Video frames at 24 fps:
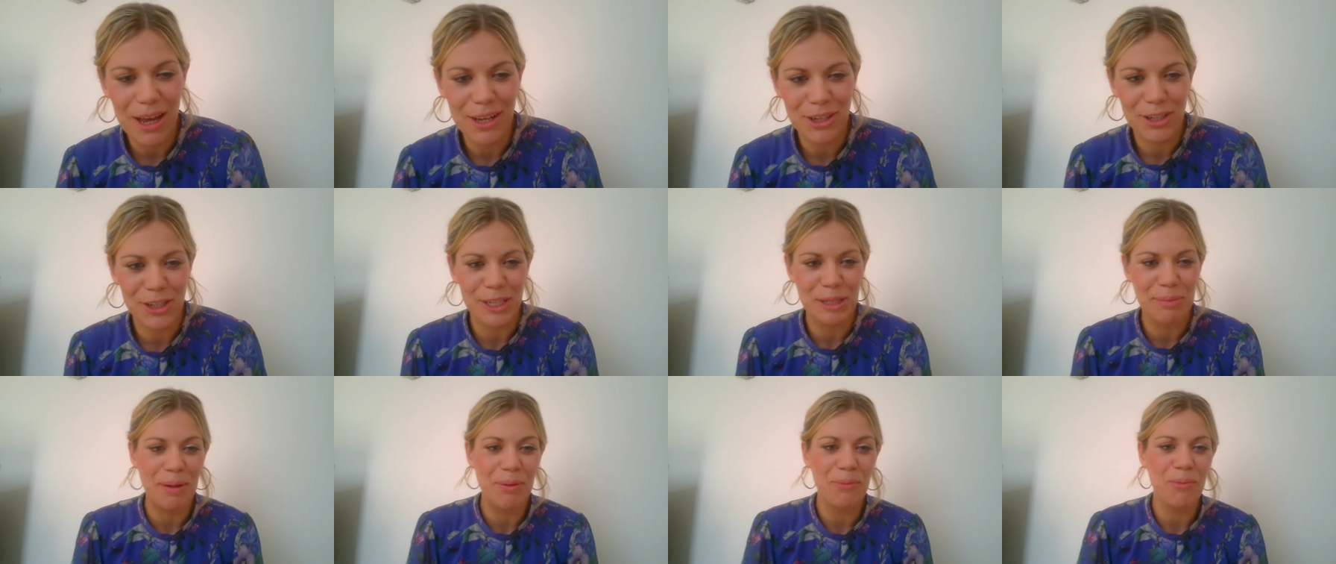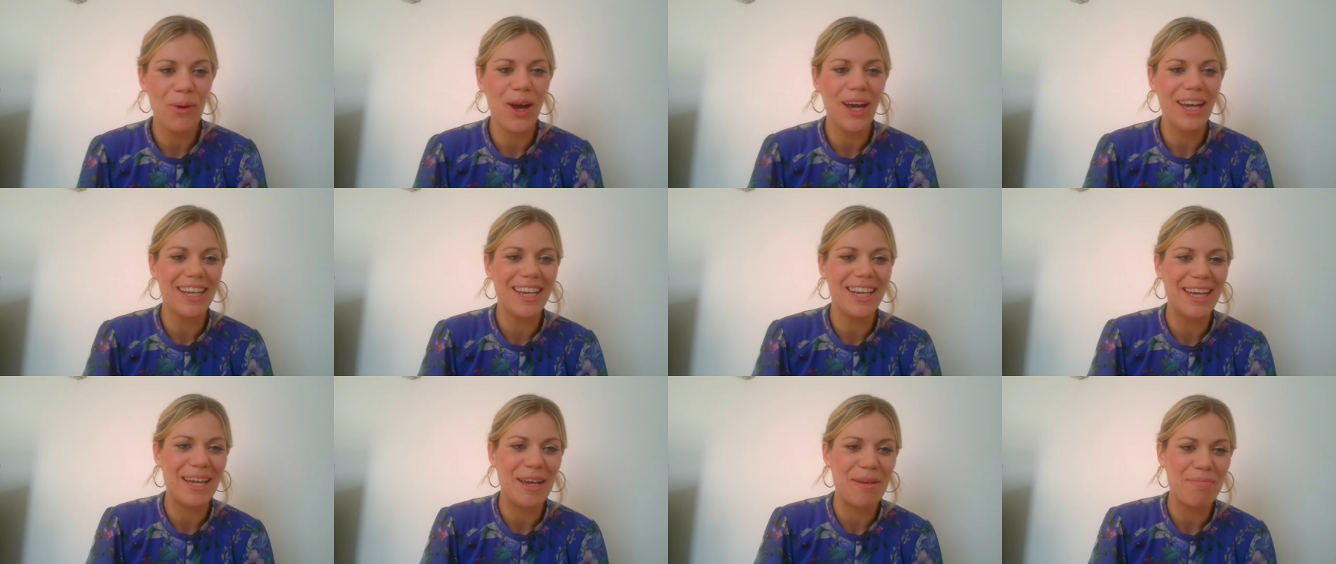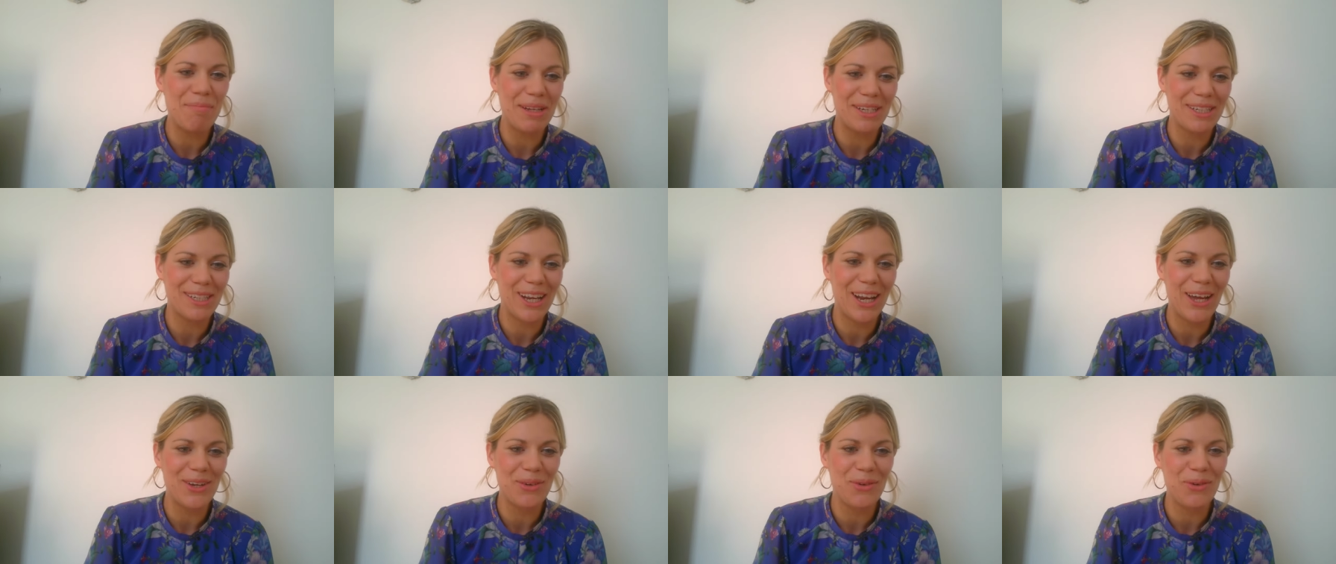Uh, she has been widely
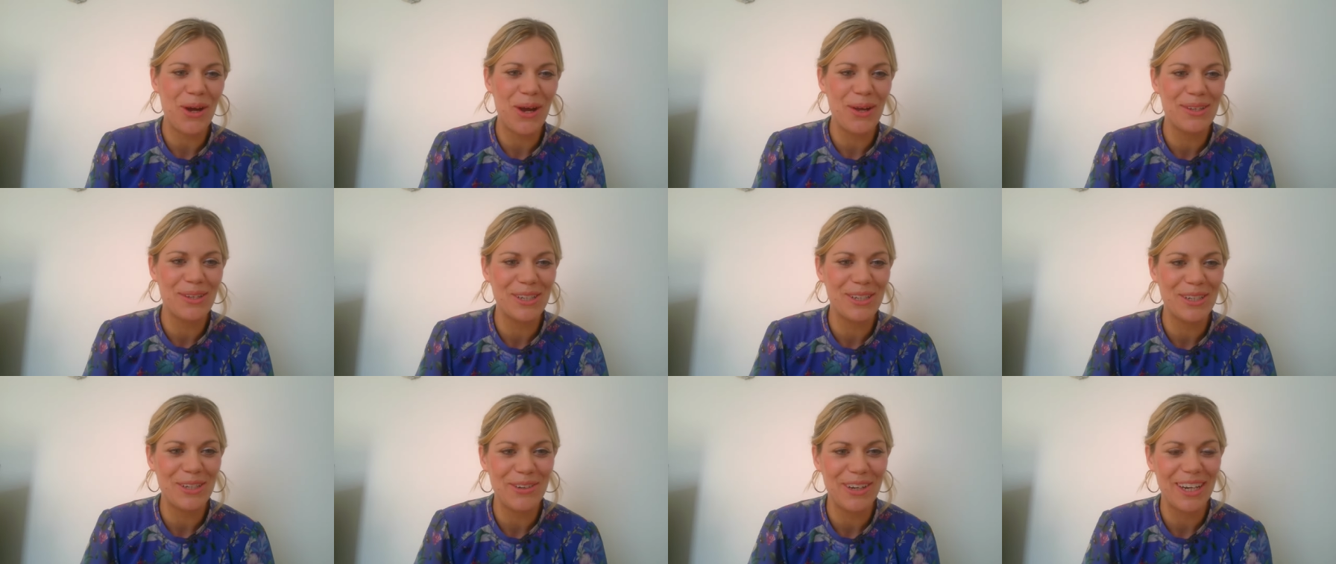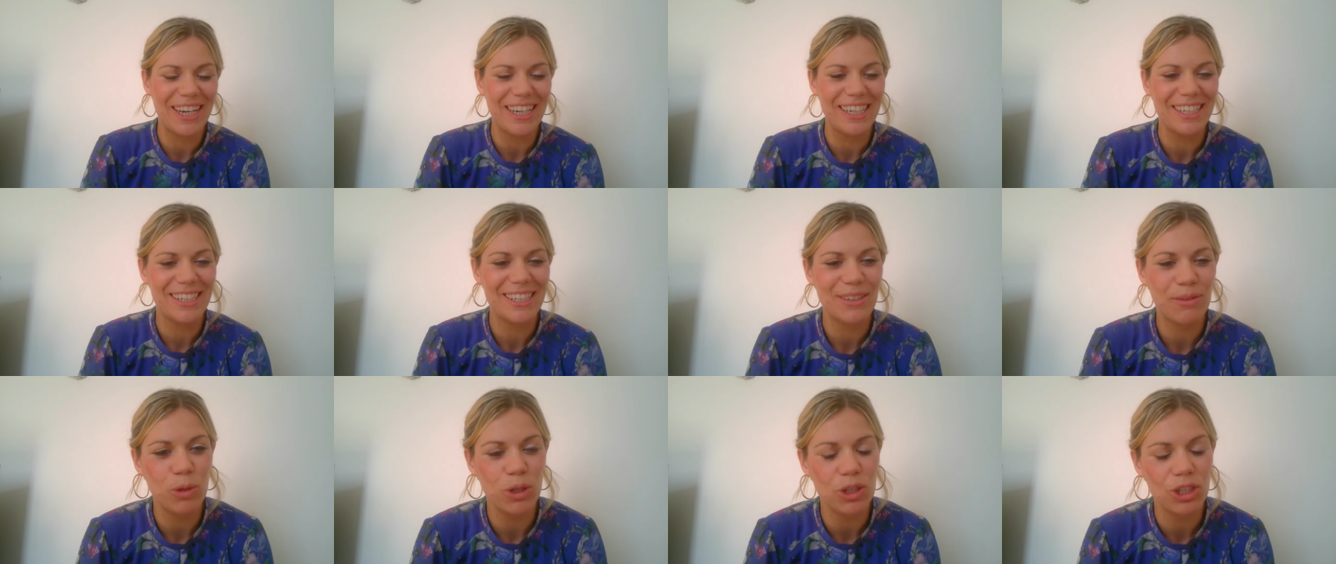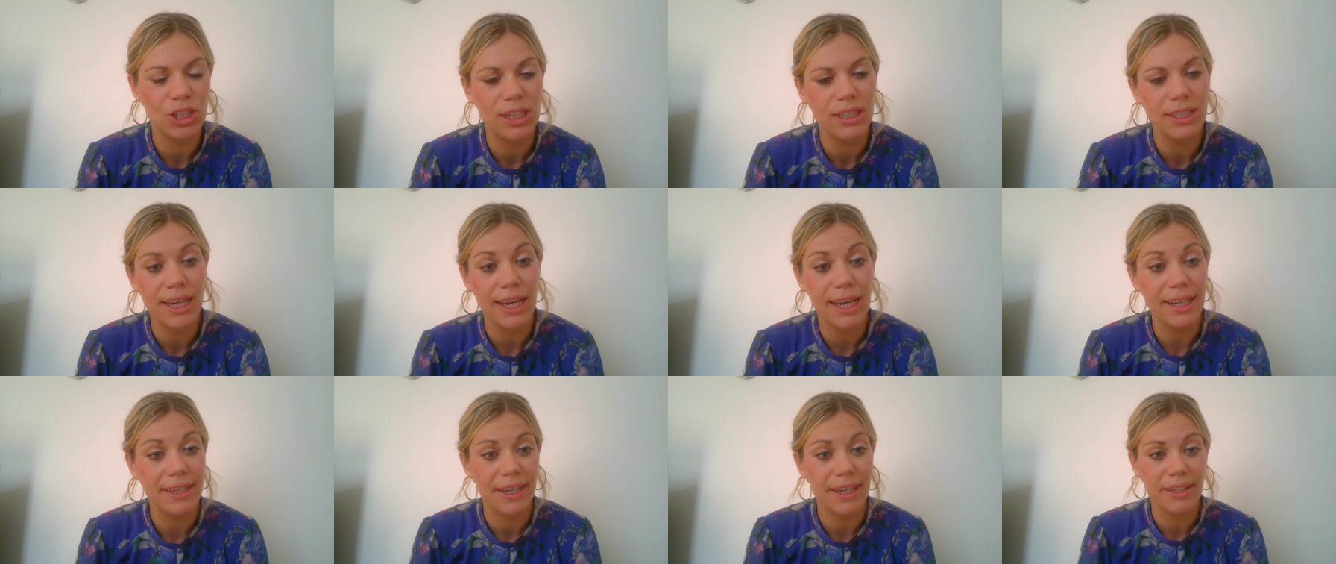misquoted, or at least what she
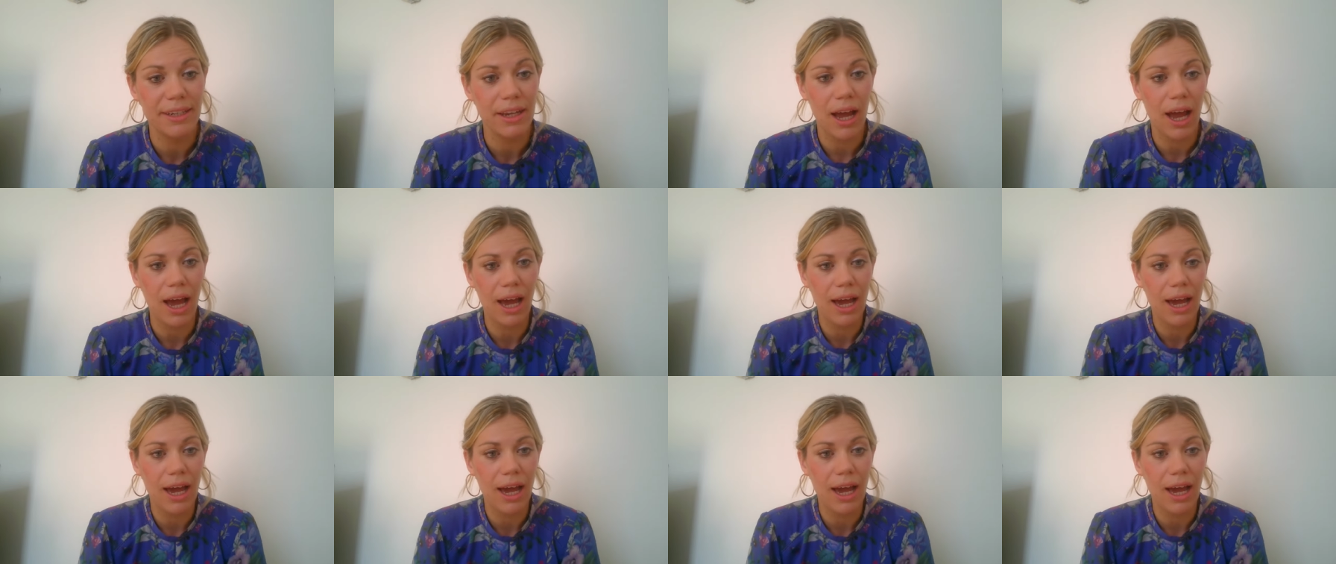intended.